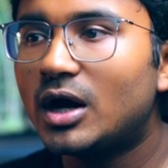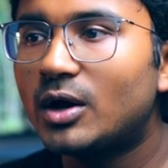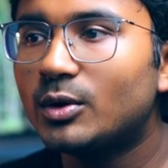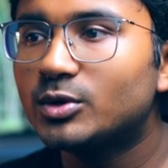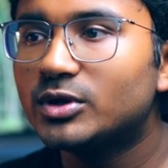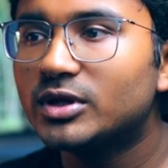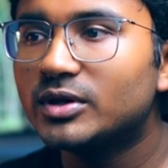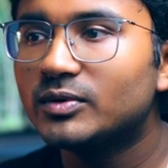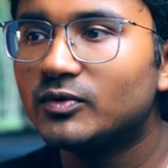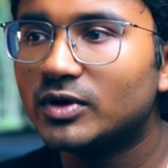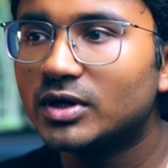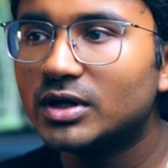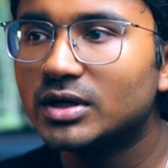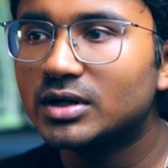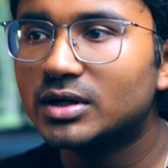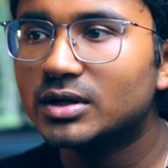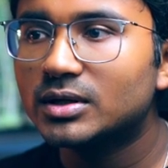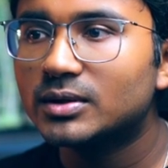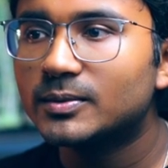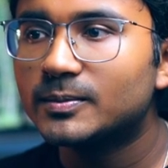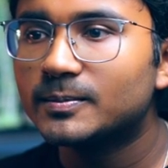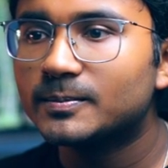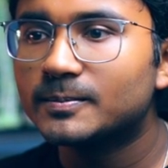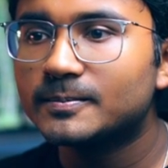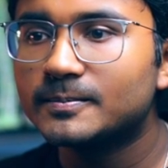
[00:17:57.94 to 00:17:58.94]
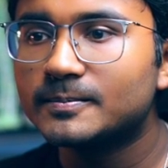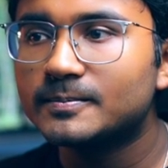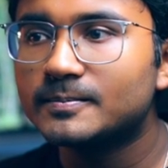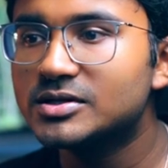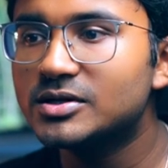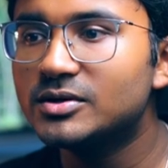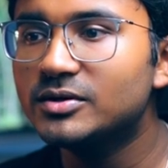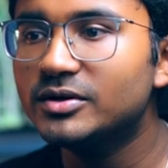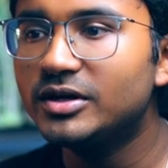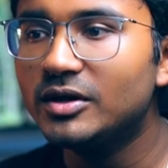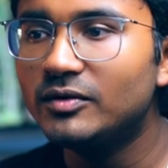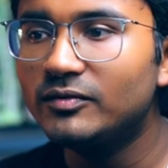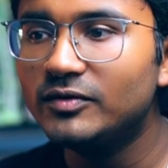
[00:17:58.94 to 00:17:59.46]
how they work.
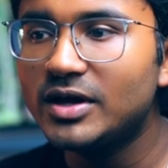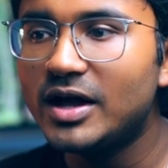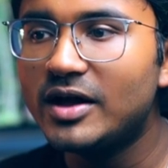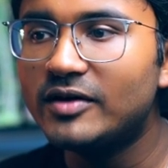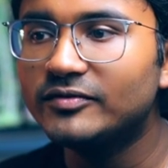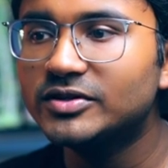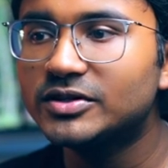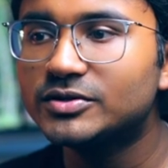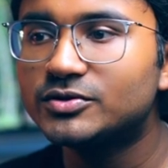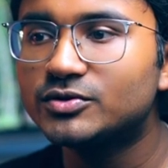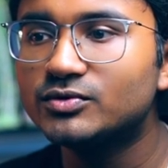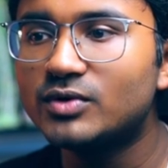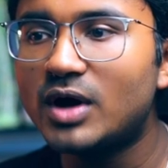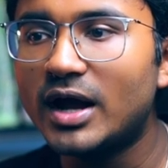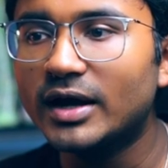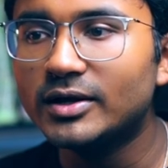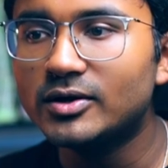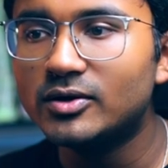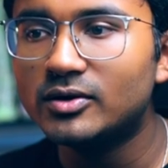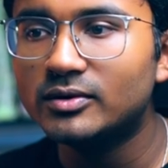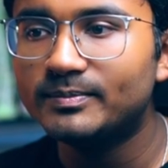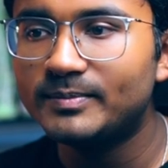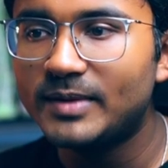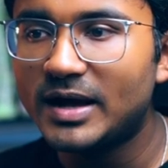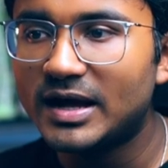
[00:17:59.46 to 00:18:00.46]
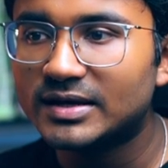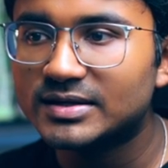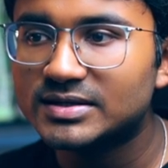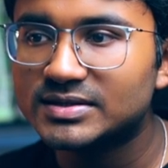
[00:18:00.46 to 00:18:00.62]
So here we have the two icon